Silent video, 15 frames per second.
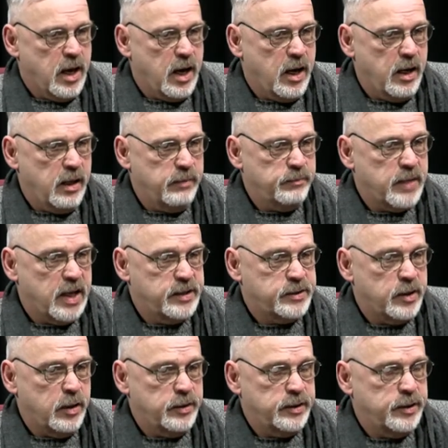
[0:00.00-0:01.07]
I
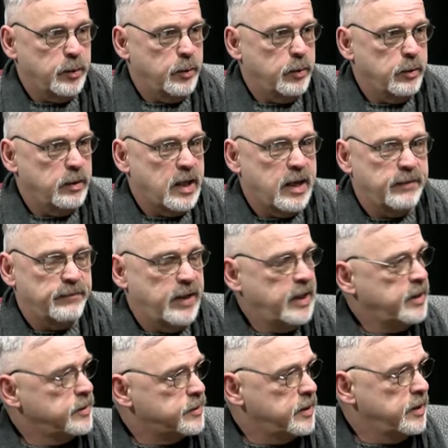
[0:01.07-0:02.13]
saw that there were a lot of
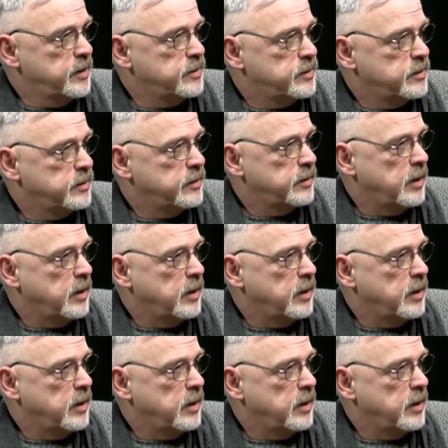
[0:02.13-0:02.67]
vacancies,